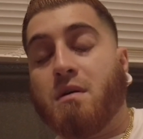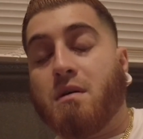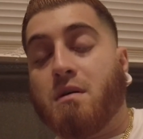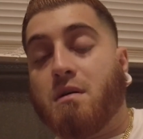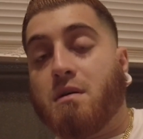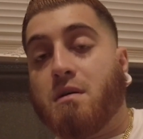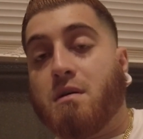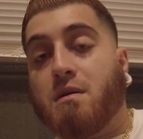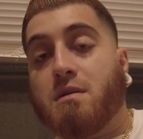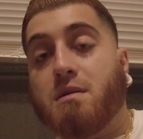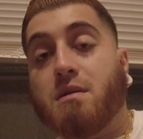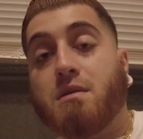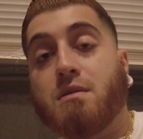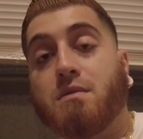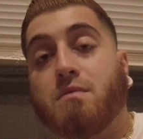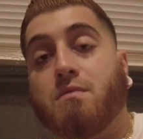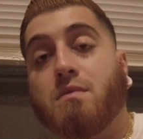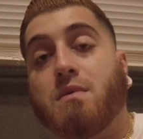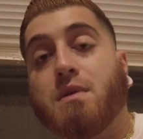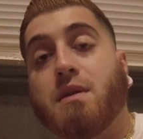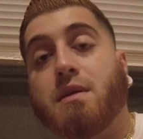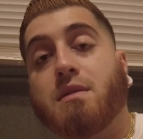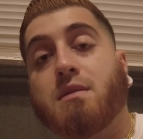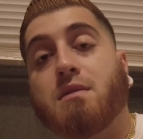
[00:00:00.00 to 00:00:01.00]
Uh, another
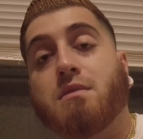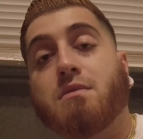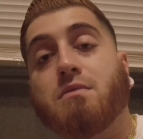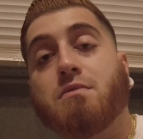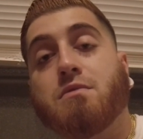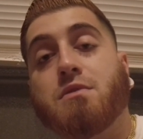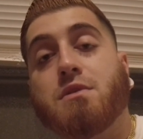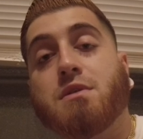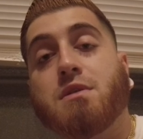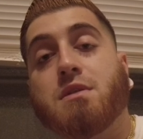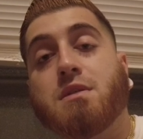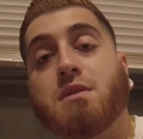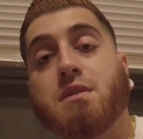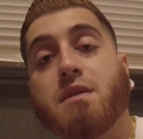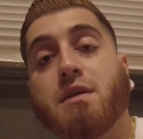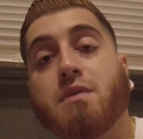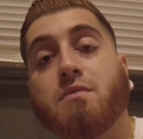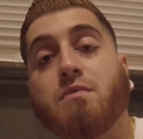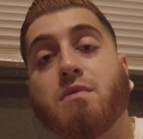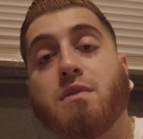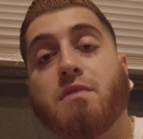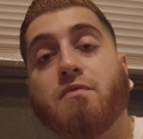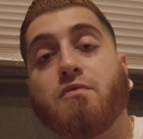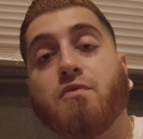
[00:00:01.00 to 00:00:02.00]
one like the Gucci
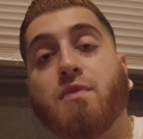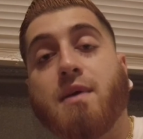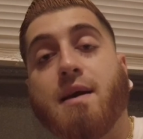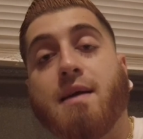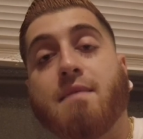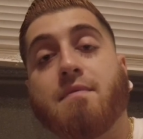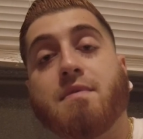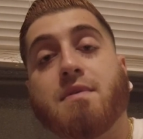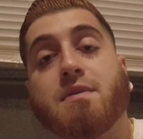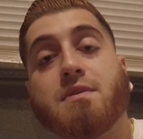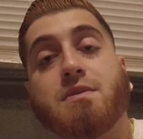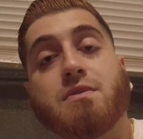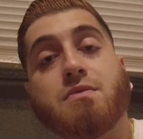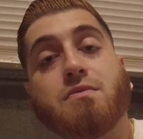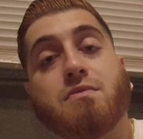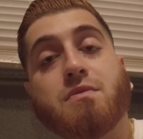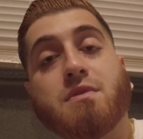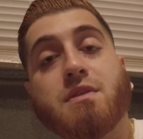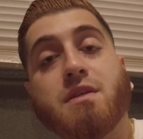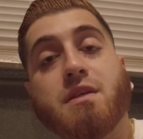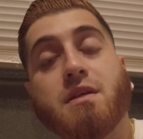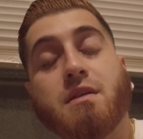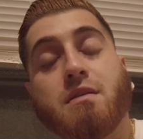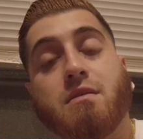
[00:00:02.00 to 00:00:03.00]
Snake one. If you haven't,
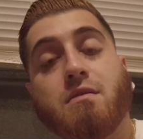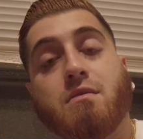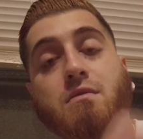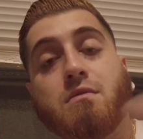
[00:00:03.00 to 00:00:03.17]
tune in.